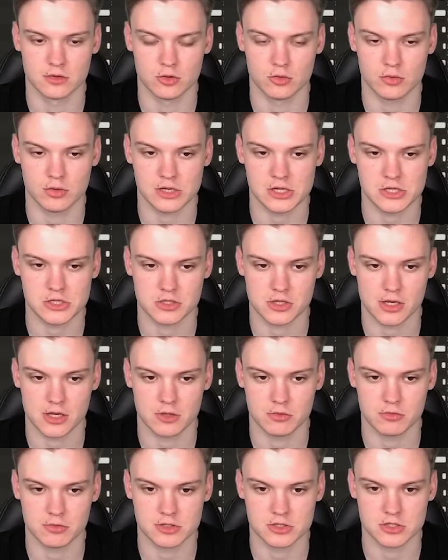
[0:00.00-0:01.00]
Queen H3,
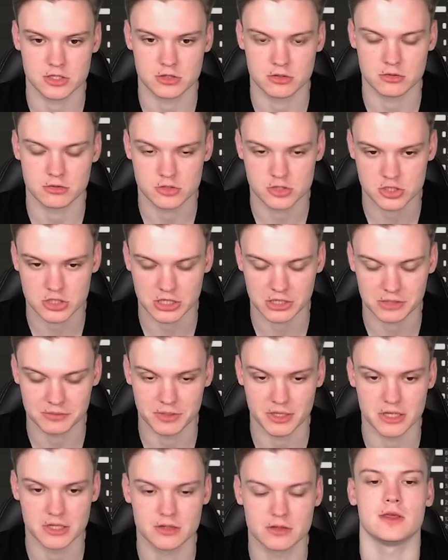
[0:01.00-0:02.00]
Queen G2,
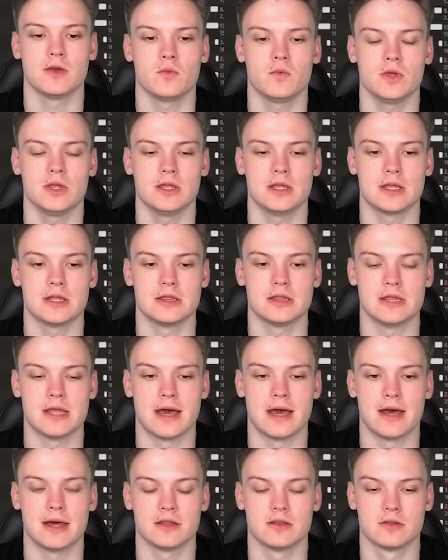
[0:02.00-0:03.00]
checkmate. Can we get
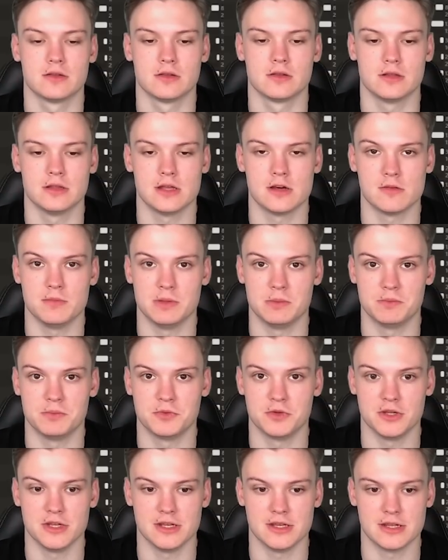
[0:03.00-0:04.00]
that? That would be
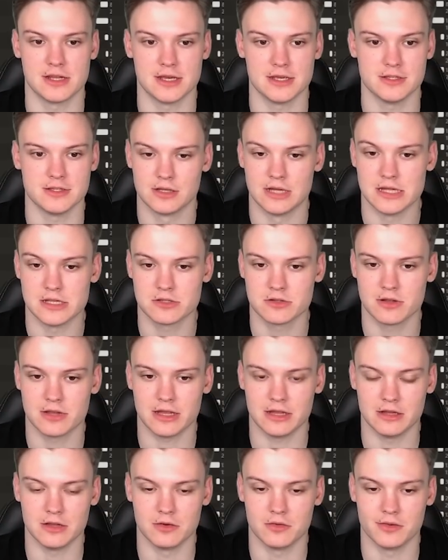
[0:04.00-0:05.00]
pretty nice. It's not
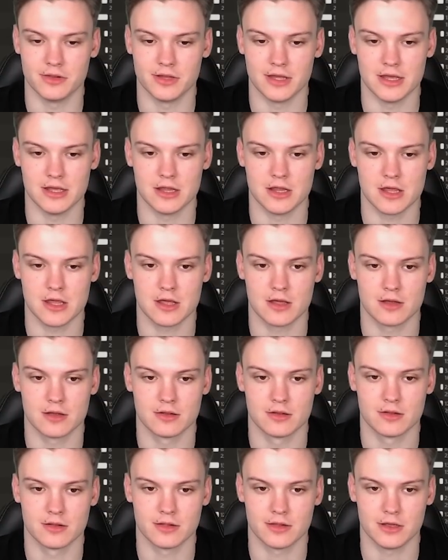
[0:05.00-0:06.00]
like the only idea.
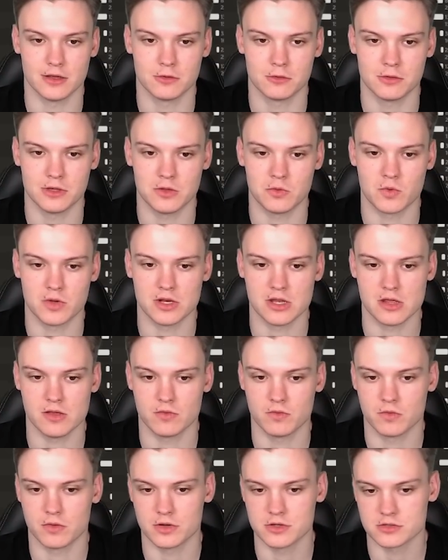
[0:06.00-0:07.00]
Like Rook E1,
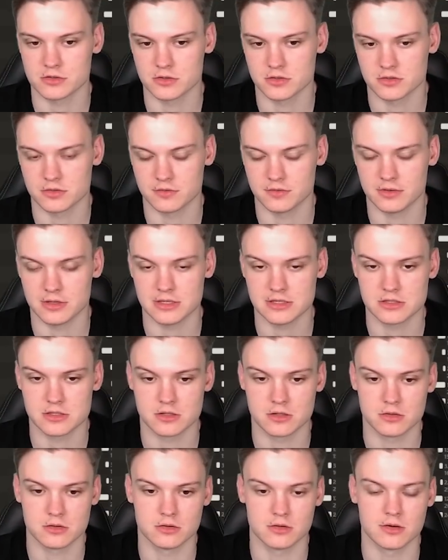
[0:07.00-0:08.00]
E4 is also very
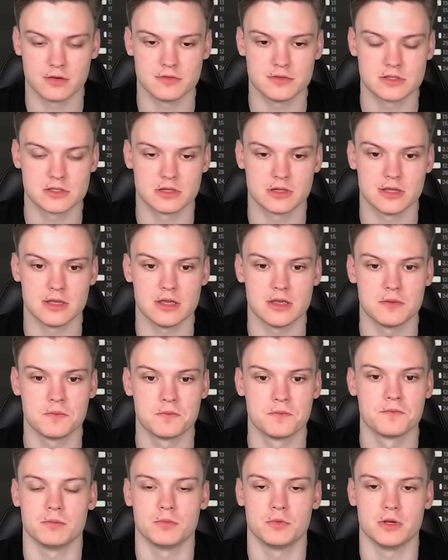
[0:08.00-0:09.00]
strong, obviously.
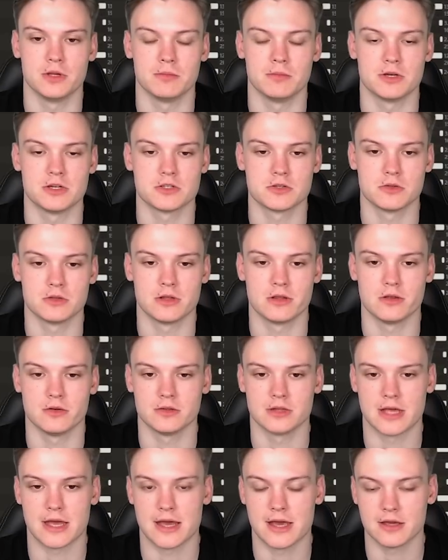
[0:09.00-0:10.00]
Putting pressure on the
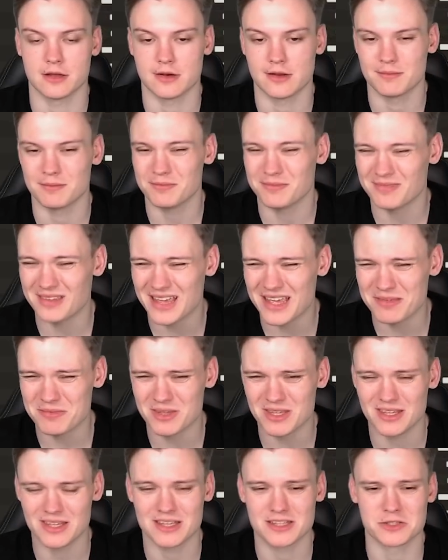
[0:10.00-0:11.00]
long diagonal. Maybe
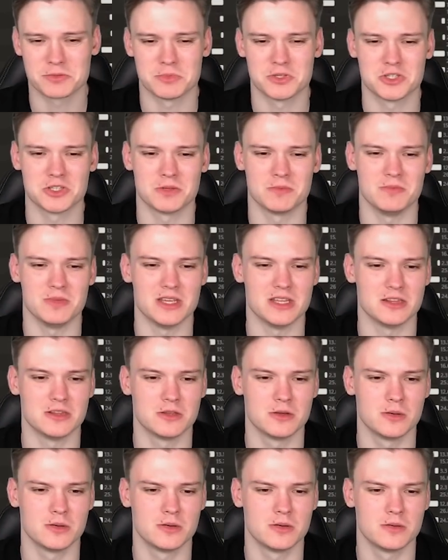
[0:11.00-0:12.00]
he gets Bishop
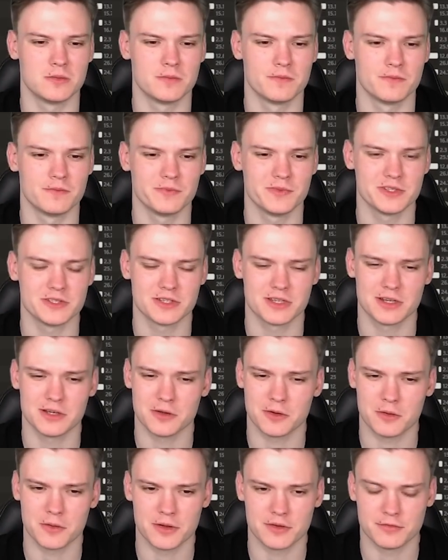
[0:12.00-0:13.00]
B2. Just gonna
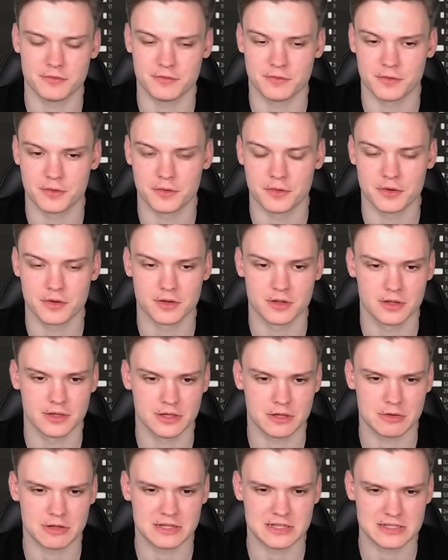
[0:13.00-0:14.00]
go F4.
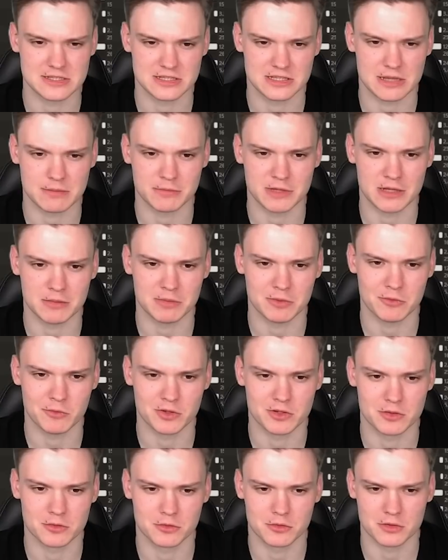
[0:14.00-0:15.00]
Now that he's tempting me with
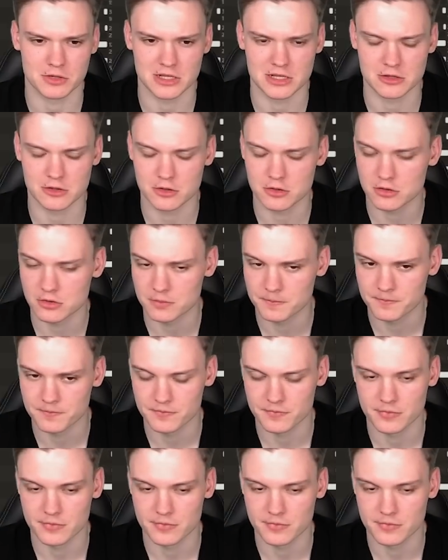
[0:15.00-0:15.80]
the Rook on E2.